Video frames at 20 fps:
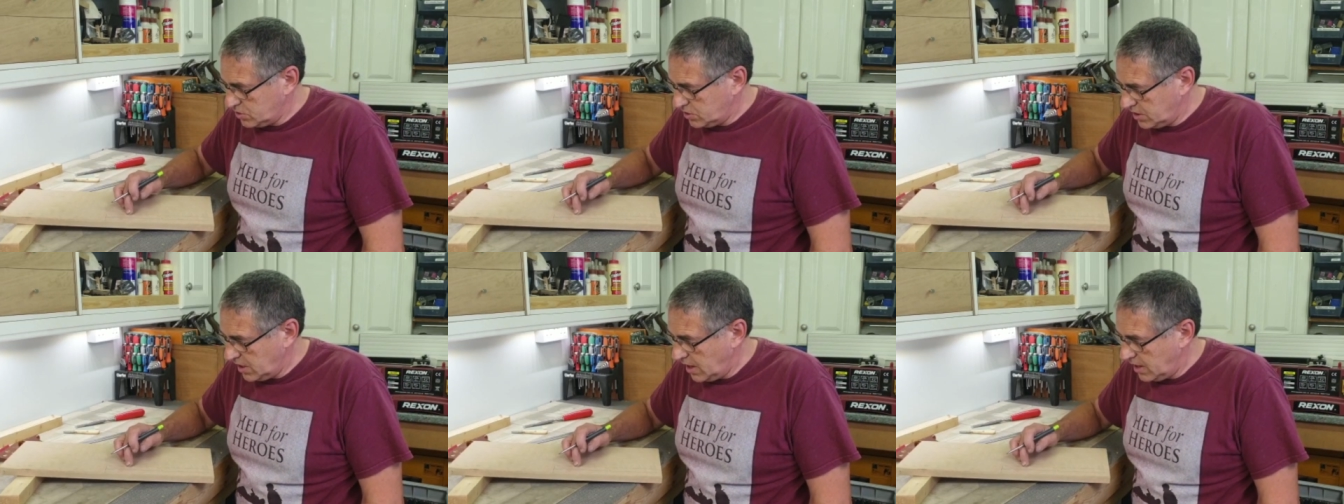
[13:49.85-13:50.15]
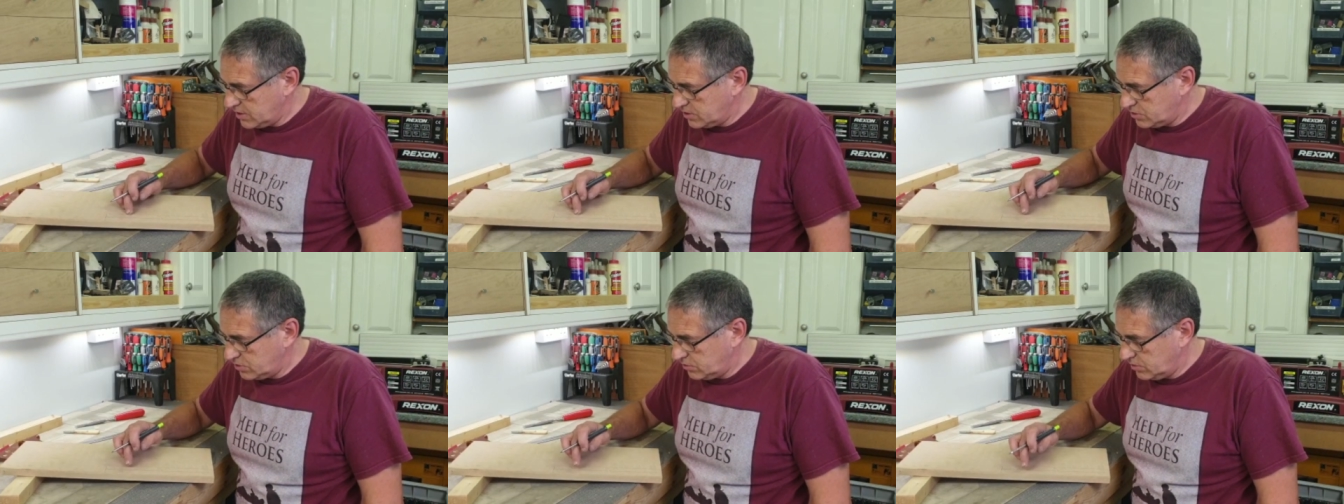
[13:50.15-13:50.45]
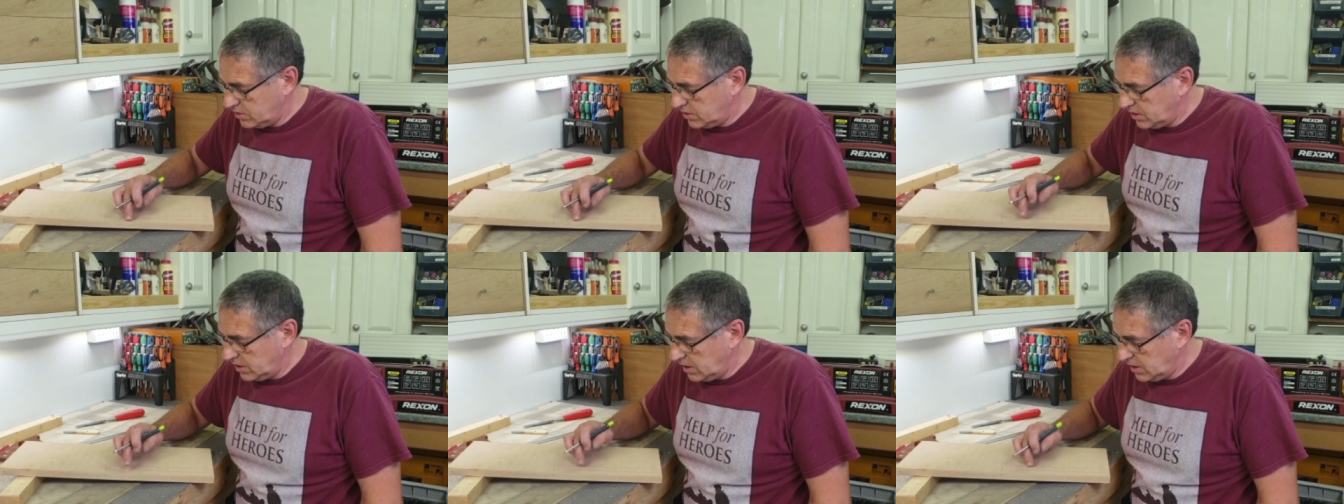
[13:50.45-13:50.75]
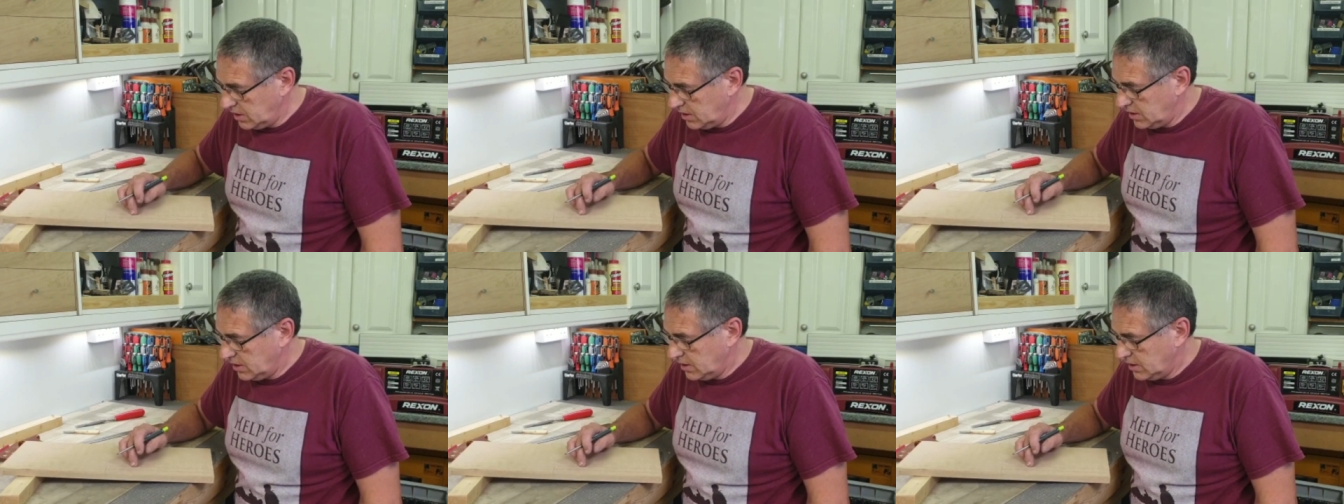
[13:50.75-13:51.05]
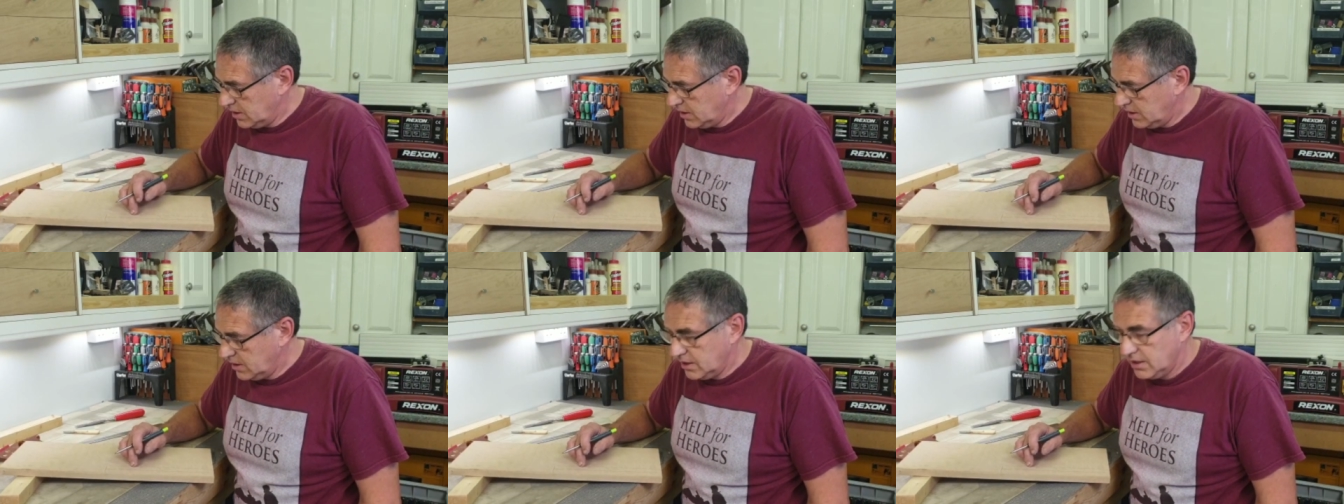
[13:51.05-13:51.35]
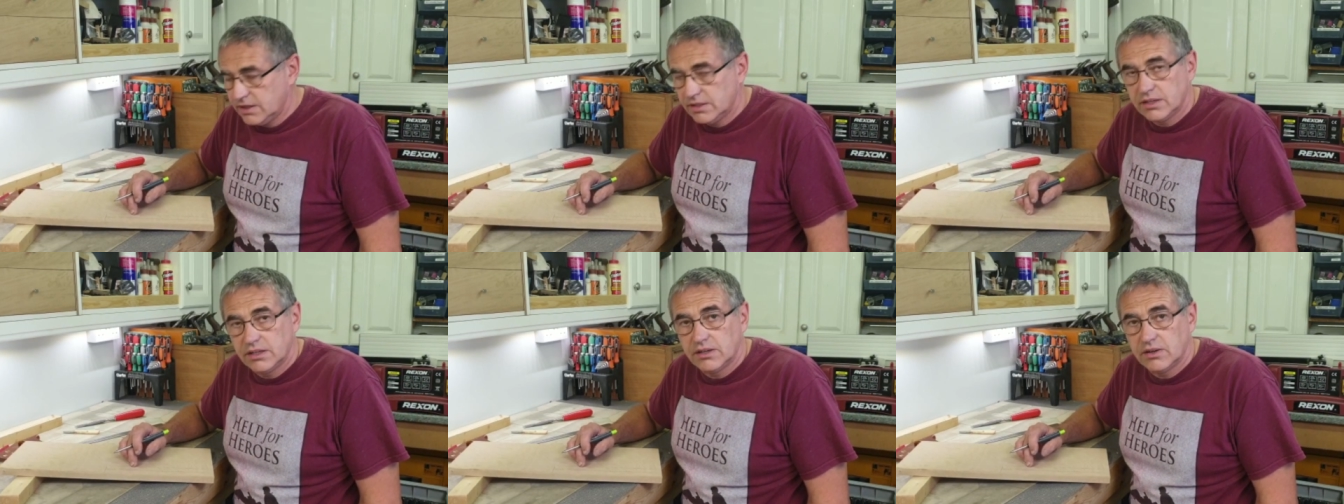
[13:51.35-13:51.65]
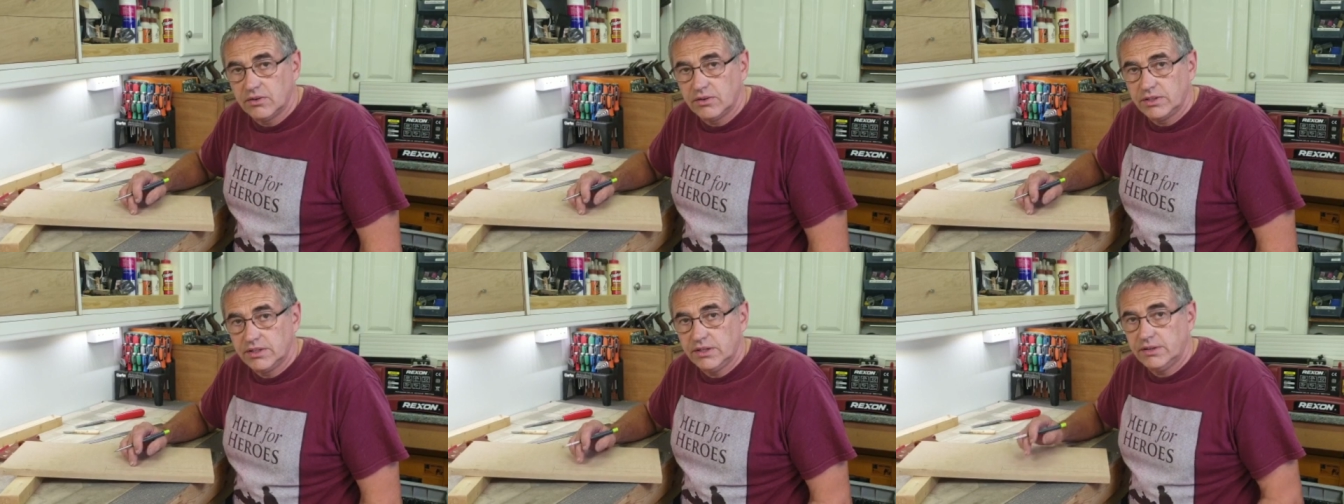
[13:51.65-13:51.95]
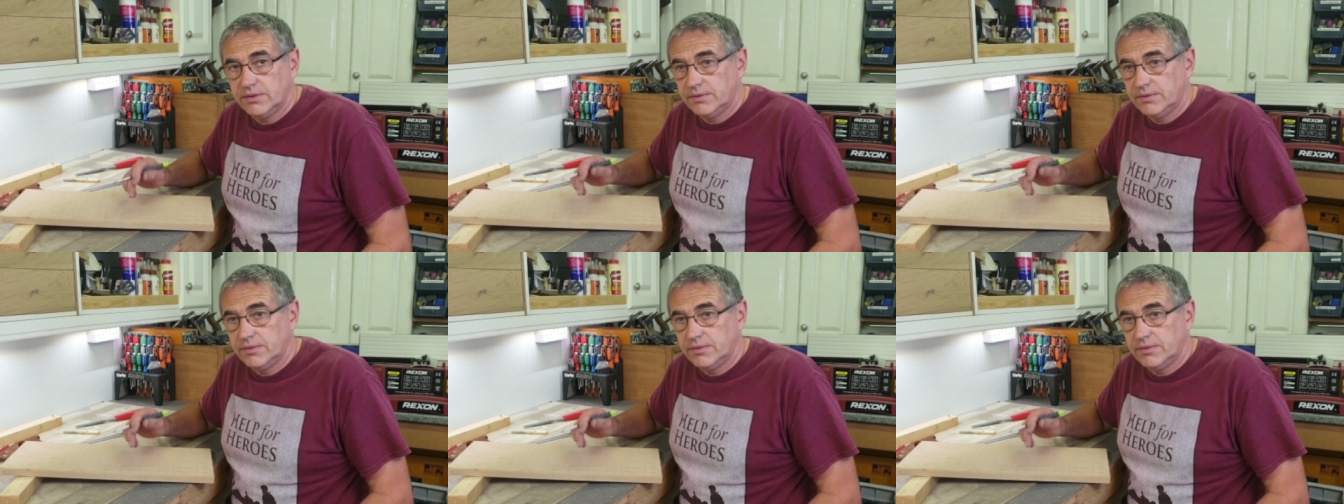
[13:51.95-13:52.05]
the outer and the inner line.